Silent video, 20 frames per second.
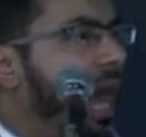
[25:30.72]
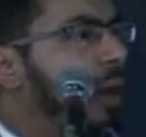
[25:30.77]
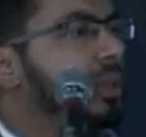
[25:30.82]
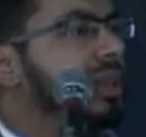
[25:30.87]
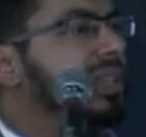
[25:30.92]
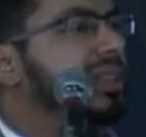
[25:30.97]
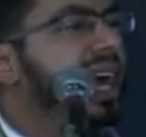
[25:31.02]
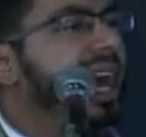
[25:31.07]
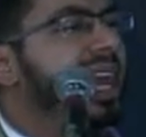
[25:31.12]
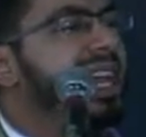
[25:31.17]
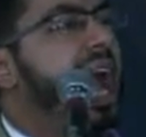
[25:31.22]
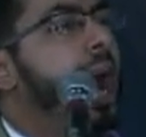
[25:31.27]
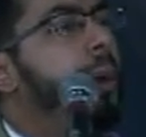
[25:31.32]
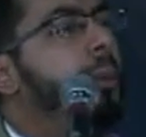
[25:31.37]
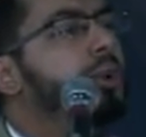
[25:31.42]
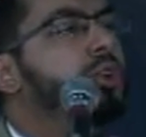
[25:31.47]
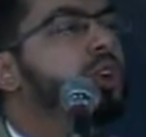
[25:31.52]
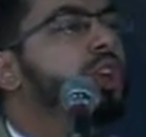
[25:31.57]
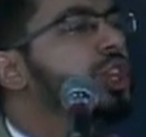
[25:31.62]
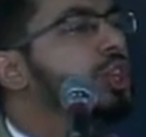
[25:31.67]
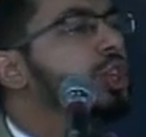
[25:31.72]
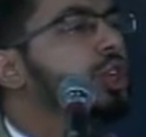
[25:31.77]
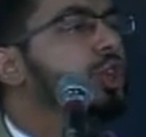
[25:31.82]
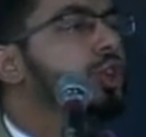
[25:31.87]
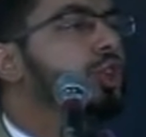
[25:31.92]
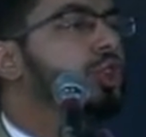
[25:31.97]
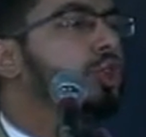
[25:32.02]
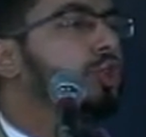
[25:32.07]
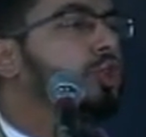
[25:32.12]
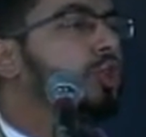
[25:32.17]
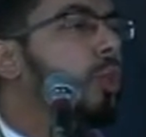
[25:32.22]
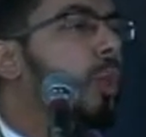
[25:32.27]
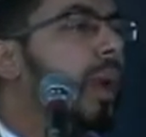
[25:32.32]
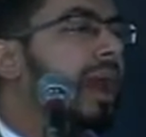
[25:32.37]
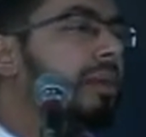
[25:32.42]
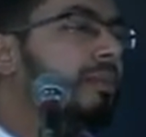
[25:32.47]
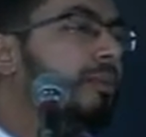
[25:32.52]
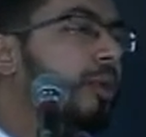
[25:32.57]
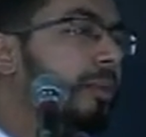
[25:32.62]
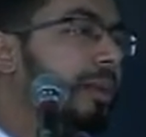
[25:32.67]
And wallahi, I want to introduce you to
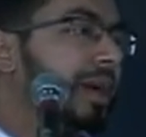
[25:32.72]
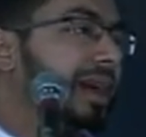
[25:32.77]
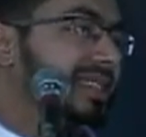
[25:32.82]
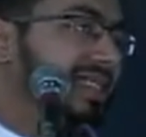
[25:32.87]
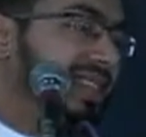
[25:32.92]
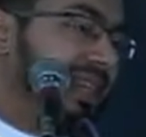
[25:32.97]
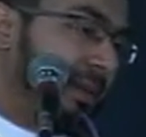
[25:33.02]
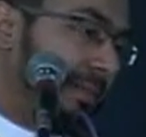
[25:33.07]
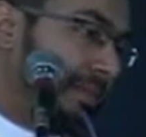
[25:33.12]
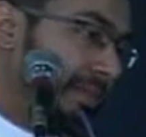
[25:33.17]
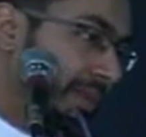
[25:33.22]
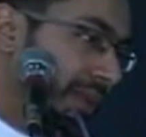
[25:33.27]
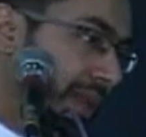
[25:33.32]
one more person.